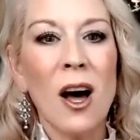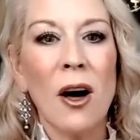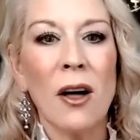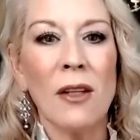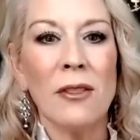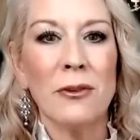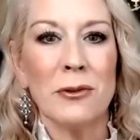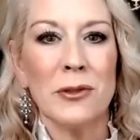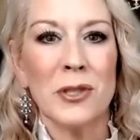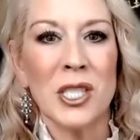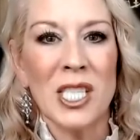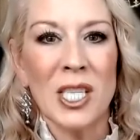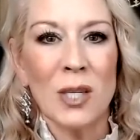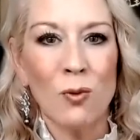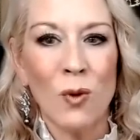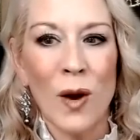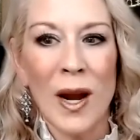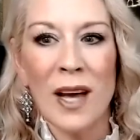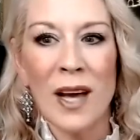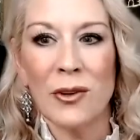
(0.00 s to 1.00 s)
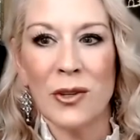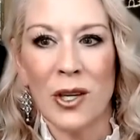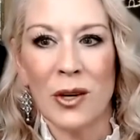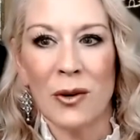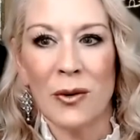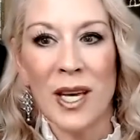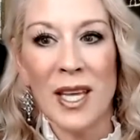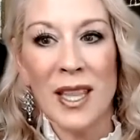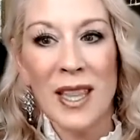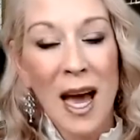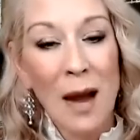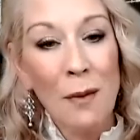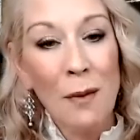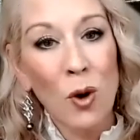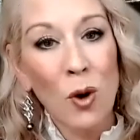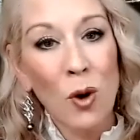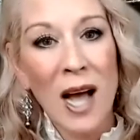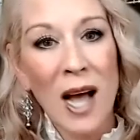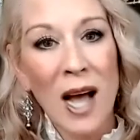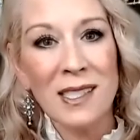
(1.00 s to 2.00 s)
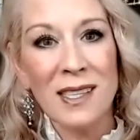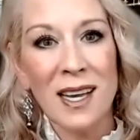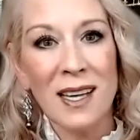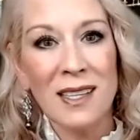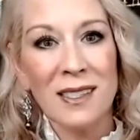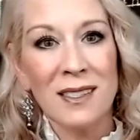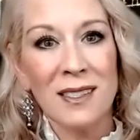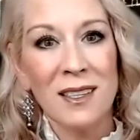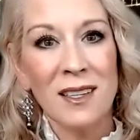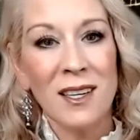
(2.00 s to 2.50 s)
others derail you in that process.